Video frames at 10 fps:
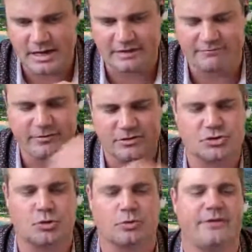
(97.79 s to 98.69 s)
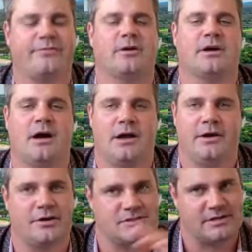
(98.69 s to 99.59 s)
Inventory for
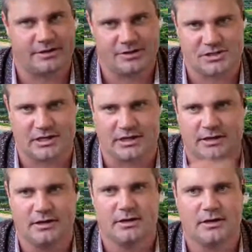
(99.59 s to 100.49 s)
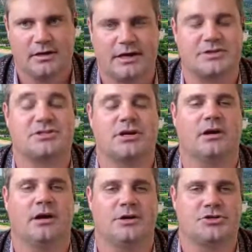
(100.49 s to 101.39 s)
condos, now here's a kind of
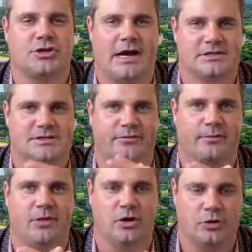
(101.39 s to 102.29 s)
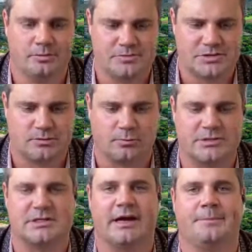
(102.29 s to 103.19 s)
stark contrast from the homes,
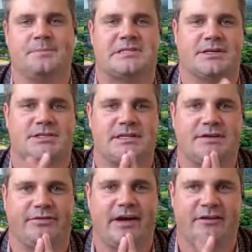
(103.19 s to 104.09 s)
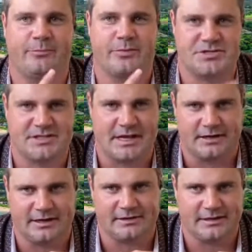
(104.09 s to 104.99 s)
was up
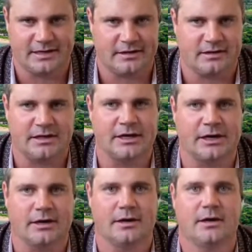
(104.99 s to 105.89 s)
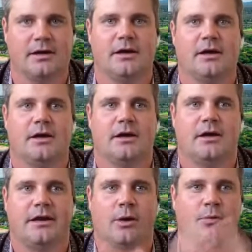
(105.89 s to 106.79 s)
65% at the end of the year.
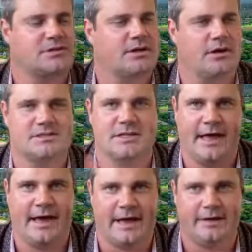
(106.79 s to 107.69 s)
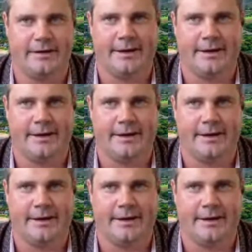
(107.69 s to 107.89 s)
Now, what's causing that?